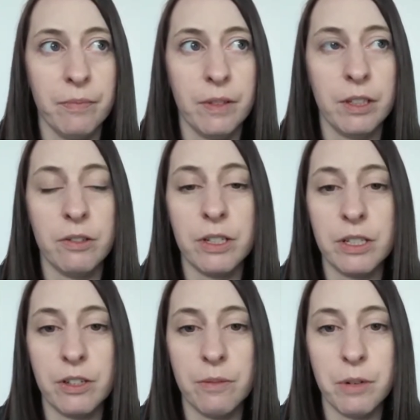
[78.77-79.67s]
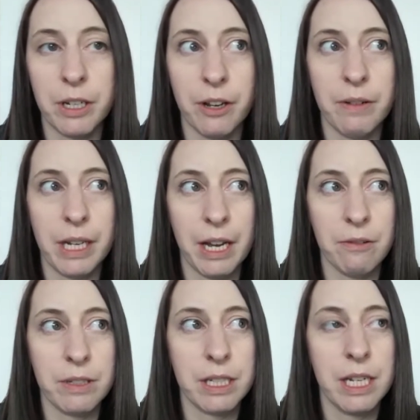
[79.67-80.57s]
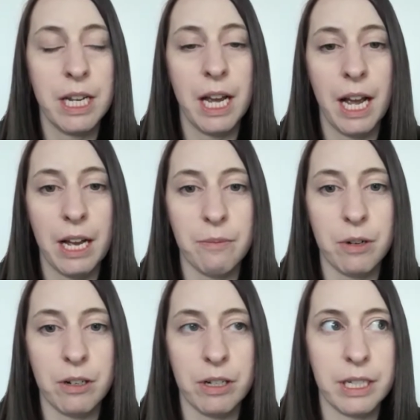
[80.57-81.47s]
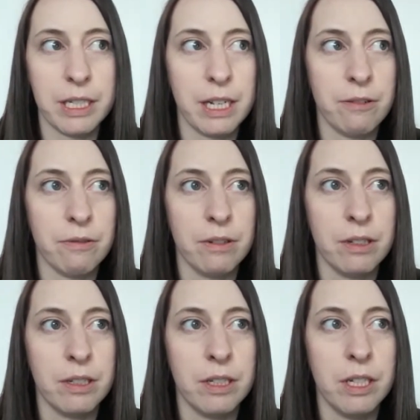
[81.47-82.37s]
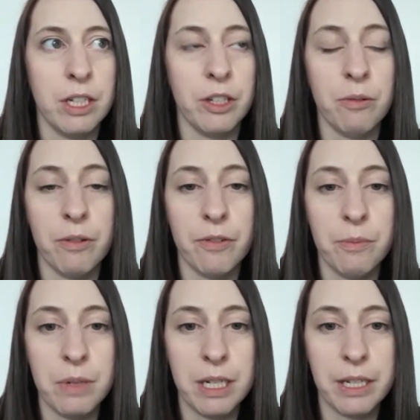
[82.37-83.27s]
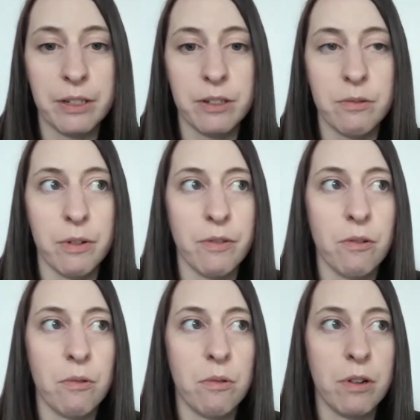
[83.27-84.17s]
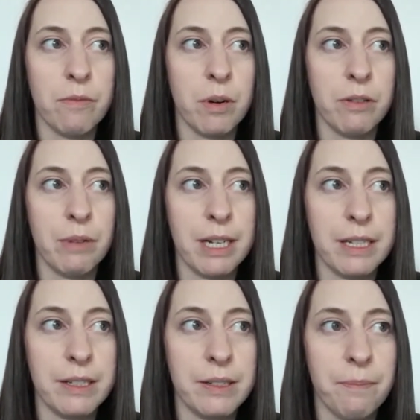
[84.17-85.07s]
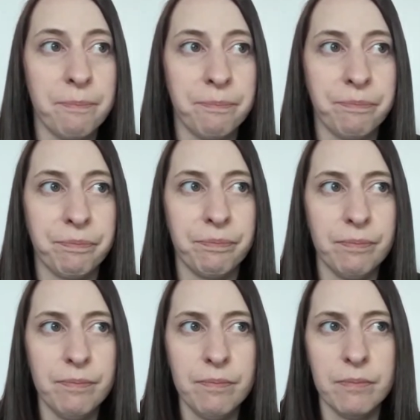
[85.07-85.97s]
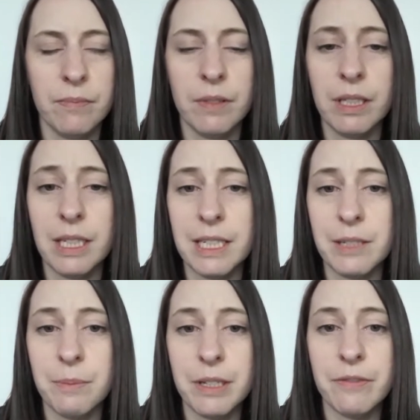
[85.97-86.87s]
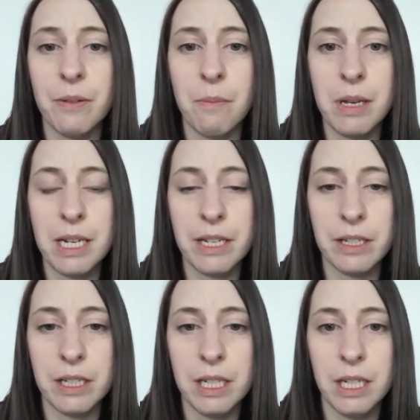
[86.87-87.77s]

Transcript: You discern my going out and my lying down. You are familiar with all of my ways." And to be familiar,